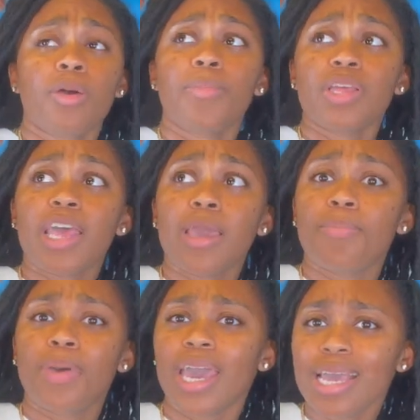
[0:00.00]
but
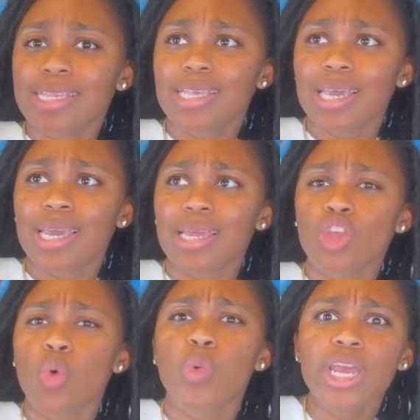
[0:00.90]
they painted
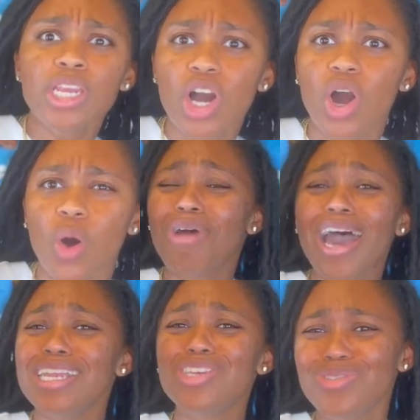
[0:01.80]
the window.
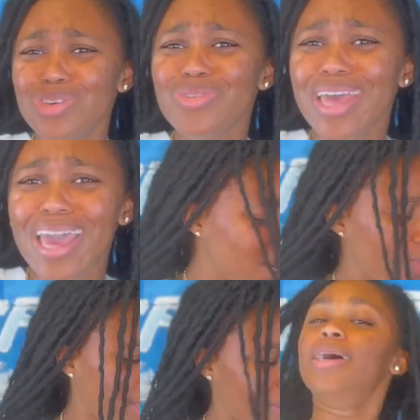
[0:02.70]
Why did you do that?
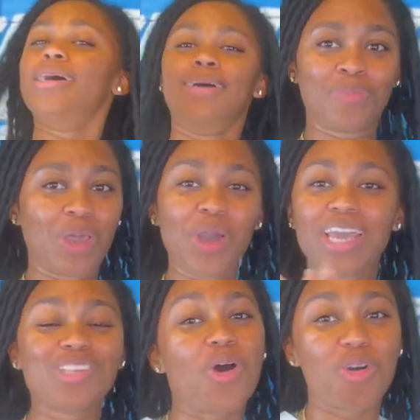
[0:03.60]
Anyway,
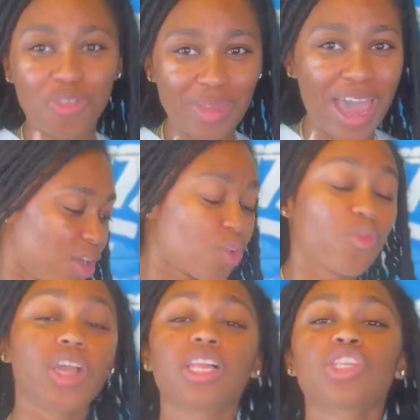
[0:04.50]
okay, so on from that,
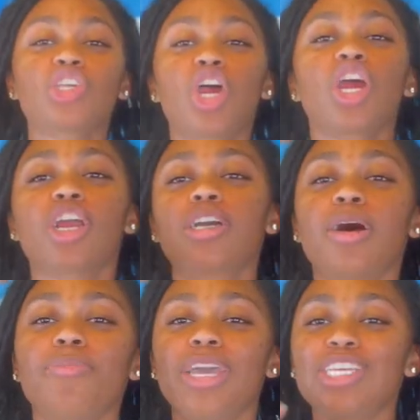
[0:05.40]
realtor
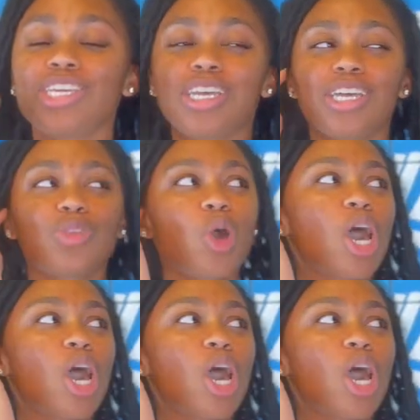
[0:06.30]
commissions, woo!